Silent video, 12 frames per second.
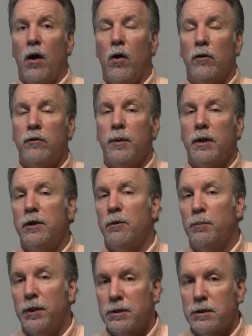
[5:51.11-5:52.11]
Ultimately,
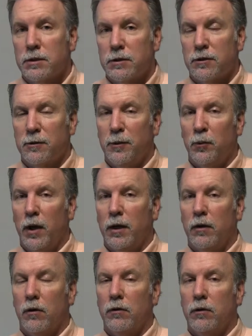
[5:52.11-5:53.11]
your business is going to be
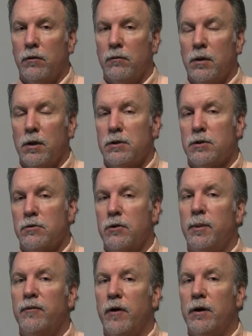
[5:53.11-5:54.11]
waiting on you. So it's
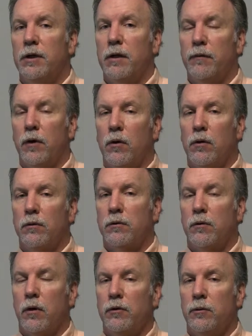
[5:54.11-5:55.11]
going to be very difficult
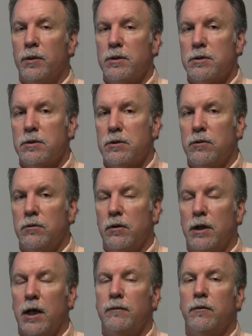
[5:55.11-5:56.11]
to grow your business to
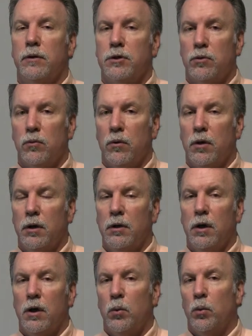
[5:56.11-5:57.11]
the level that you want
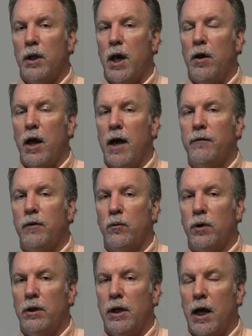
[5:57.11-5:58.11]
without having a
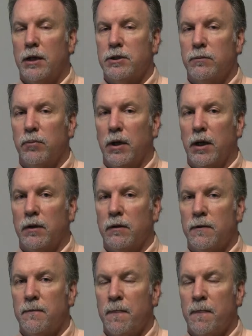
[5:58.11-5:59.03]
written action plan.